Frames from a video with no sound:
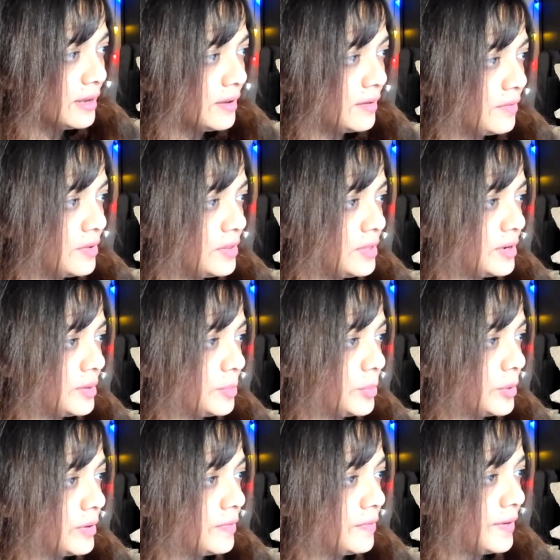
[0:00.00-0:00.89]
with her
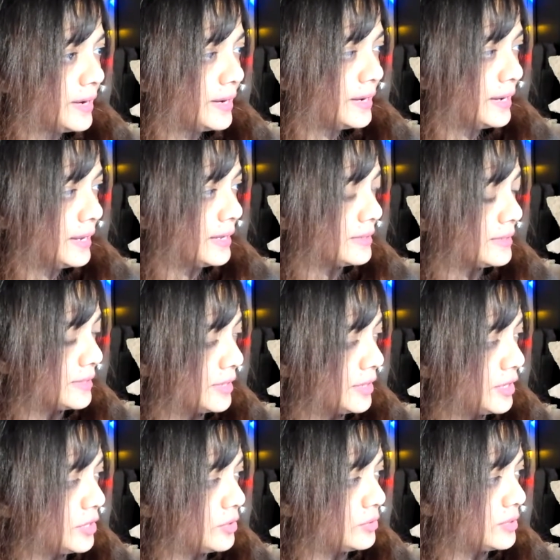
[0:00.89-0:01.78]
perfectly
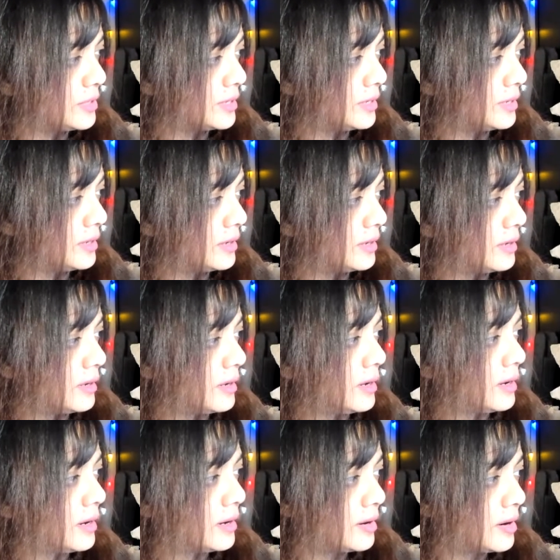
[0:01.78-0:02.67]
executed
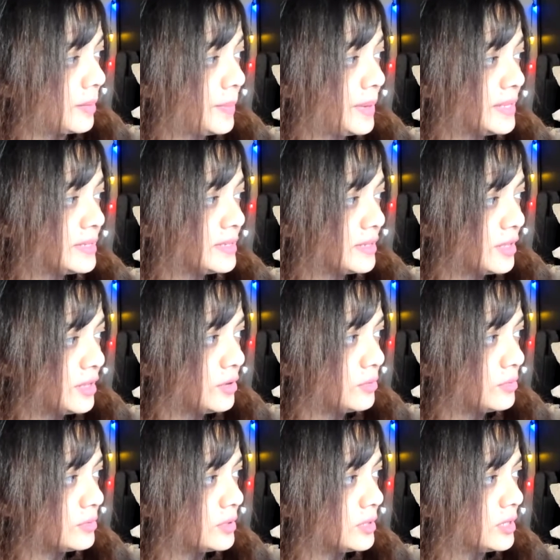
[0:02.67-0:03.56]

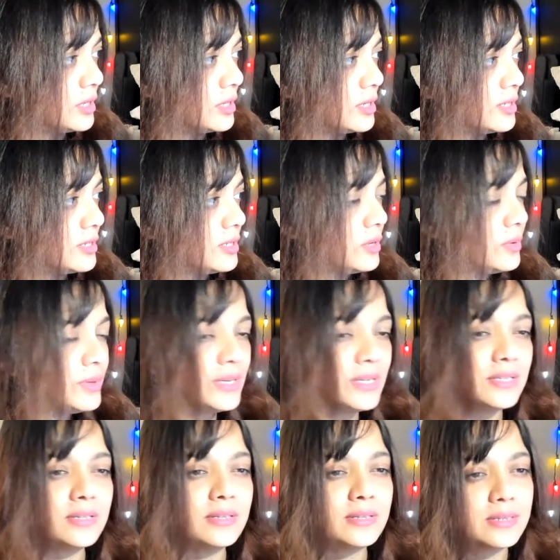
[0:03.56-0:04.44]
arabesque. So it
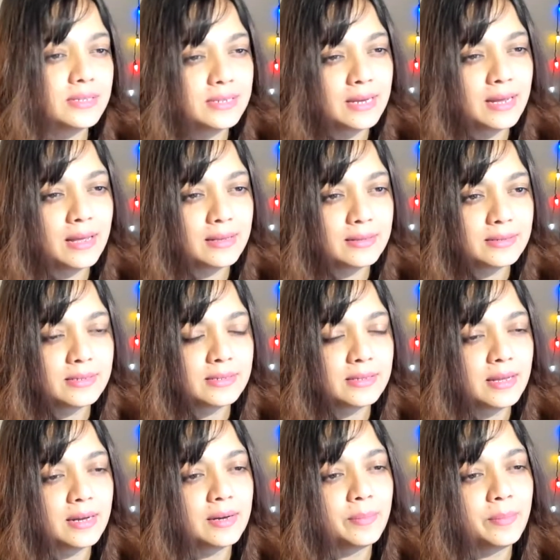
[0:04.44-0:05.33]
is a stance
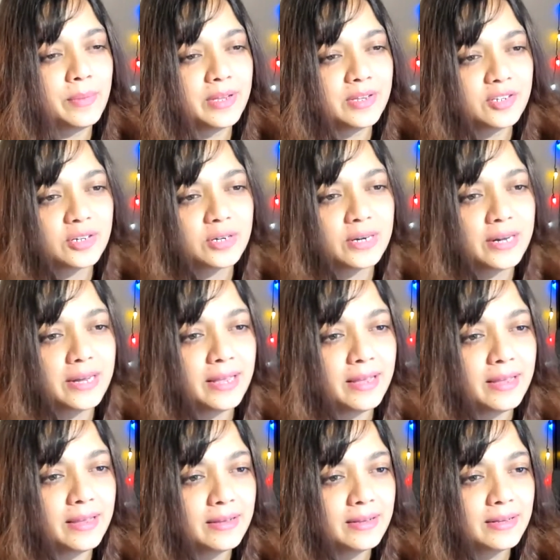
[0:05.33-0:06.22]
that
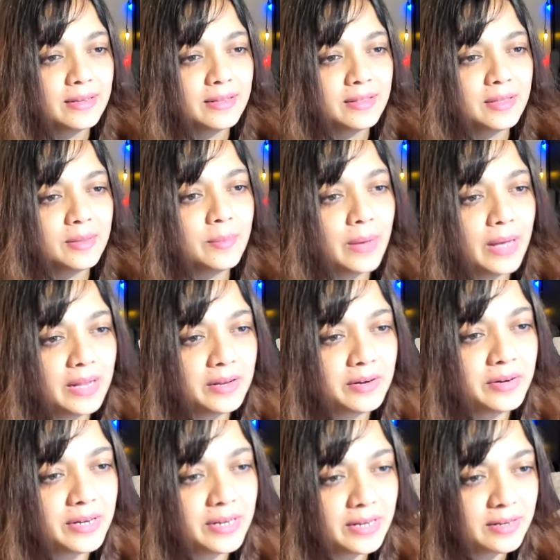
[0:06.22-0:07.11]
majorly the
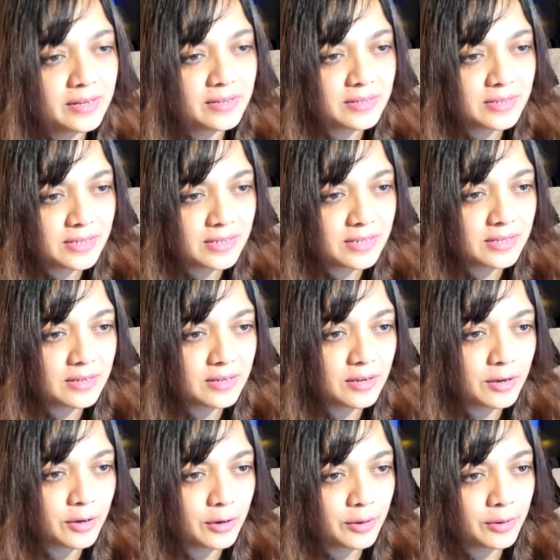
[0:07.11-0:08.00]
ballerinas
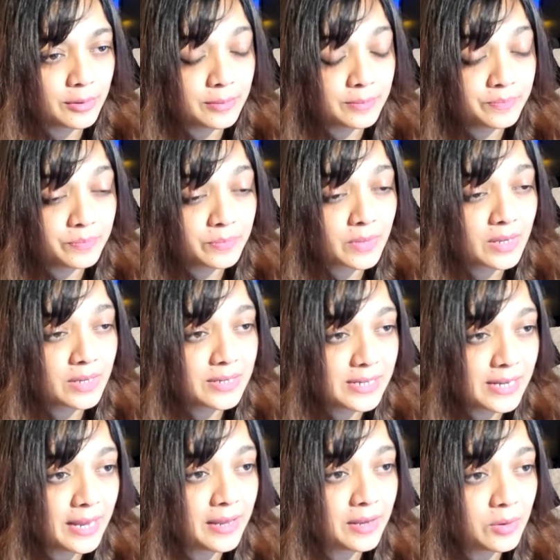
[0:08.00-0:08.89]

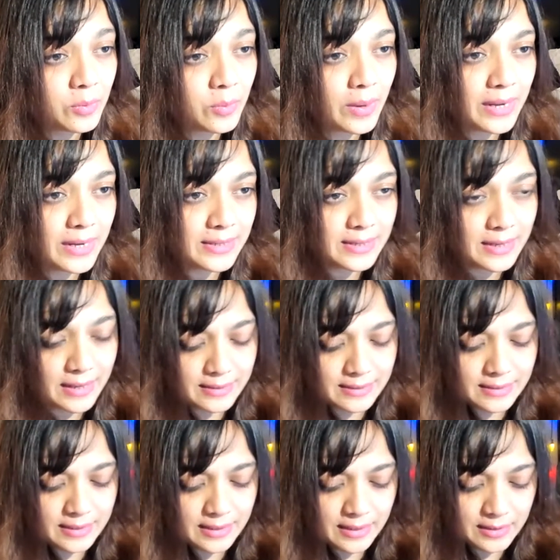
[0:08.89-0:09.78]
take while
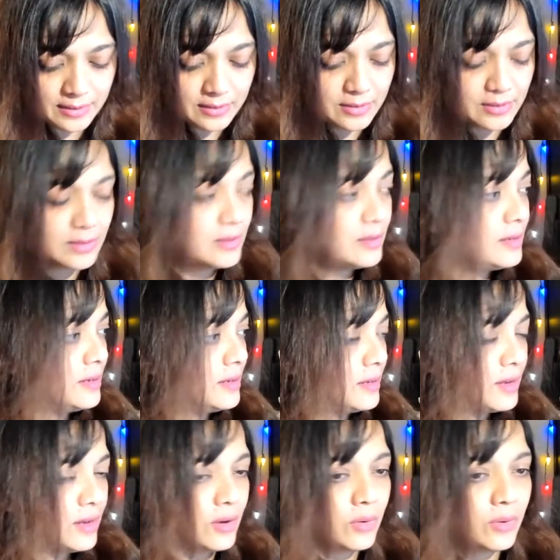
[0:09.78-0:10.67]
dancing.
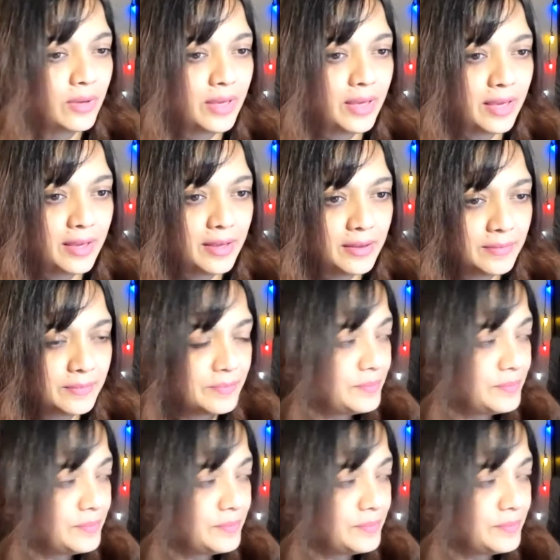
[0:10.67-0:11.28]
Okay.